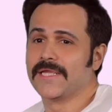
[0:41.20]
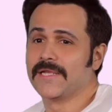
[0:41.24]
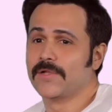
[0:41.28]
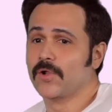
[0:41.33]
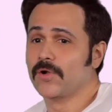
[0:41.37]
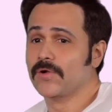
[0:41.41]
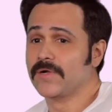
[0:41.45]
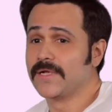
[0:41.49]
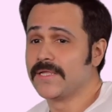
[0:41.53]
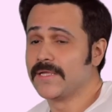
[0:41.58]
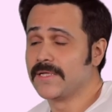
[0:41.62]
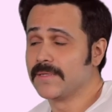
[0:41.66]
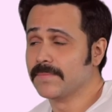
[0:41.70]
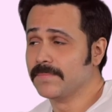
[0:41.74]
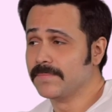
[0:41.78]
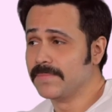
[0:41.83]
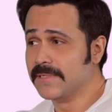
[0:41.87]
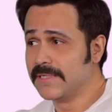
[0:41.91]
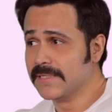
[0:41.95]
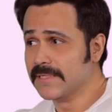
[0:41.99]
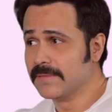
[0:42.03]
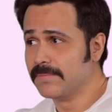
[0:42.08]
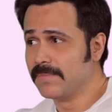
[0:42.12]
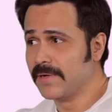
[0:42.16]
He had already
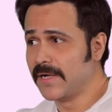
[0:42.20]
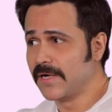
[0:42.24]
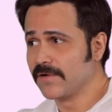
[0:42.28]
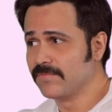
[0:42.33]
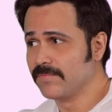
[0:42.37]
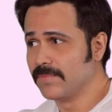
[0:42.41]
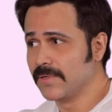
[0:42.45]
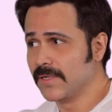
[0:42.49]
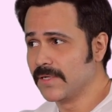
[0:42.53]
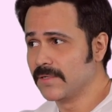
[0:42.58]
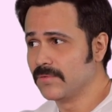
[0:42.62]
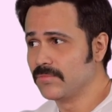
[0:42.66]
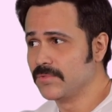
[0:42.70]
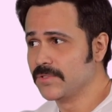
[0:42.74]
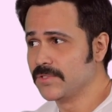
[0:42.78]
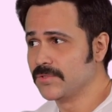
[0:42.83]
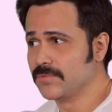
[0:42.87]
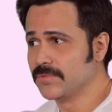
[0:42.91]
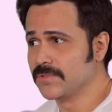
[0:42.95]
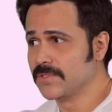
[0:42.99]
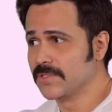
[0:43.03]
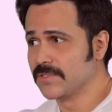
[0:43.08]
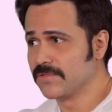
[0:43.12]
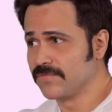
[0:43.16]
completed Bard of Blood,
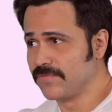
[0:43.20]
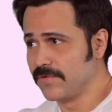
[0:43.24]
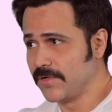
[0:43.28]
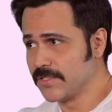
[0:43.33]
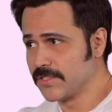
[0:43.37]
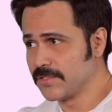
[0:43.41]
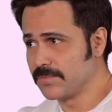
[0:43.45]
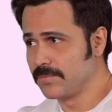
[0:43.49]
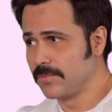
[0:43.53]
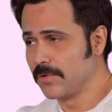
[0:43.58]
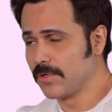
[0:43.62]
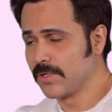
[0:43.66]
which was his first